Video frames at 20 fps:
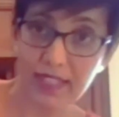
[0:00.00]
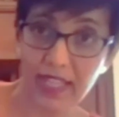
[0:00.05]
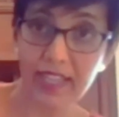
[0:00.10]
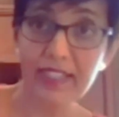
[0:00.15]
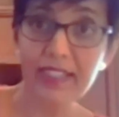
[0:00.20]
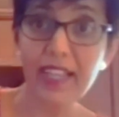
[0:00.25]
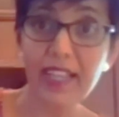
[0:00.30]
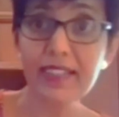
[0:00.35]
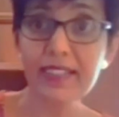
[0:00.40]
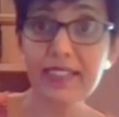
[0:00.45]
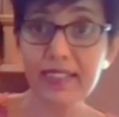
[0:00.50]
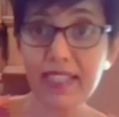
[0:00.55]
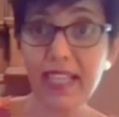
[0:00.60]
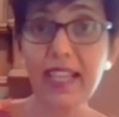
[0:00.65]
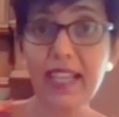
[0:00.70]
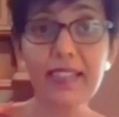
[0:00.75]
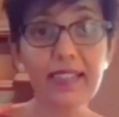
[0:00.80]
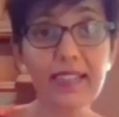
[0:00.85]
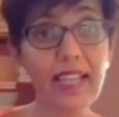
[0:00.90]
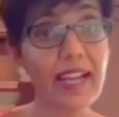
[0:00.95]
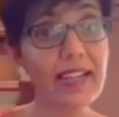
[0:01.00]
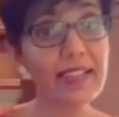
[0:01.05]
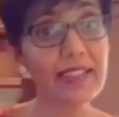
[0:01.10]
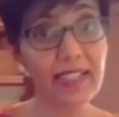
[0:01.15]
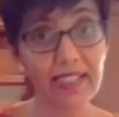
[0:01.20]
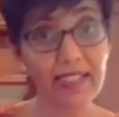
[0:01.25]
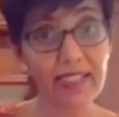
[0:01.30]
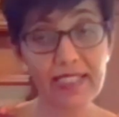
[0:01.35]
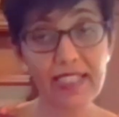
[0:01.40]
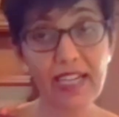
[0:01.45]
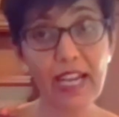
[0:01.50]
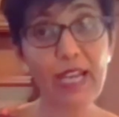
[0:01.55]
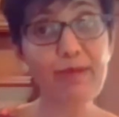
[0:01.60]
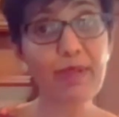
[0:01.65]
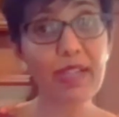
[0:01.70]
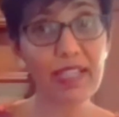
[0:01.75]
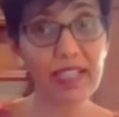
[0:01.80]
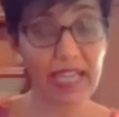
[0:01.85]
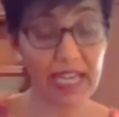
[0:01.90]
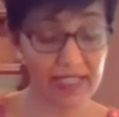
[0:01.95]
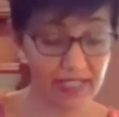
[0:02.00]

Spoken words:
and that takes time and